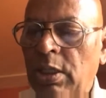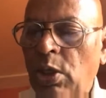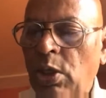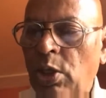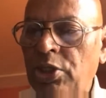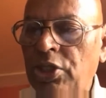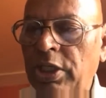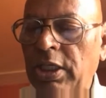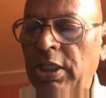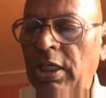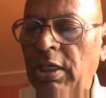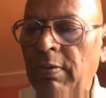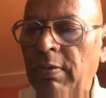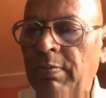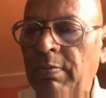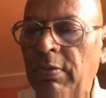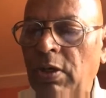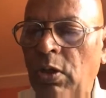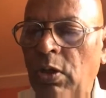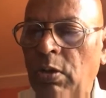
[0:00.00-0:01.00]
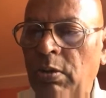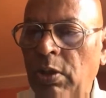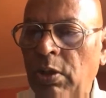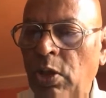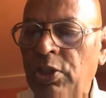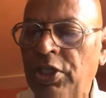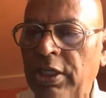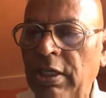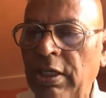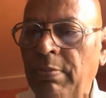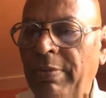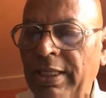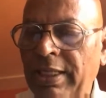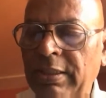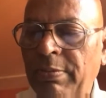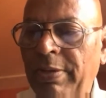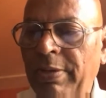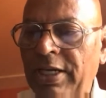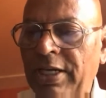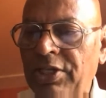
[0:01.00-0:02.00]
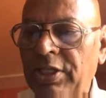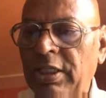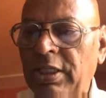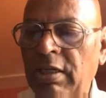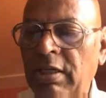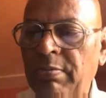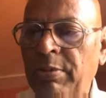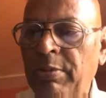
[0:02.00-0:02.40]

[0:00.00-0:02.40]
logical, mathematical,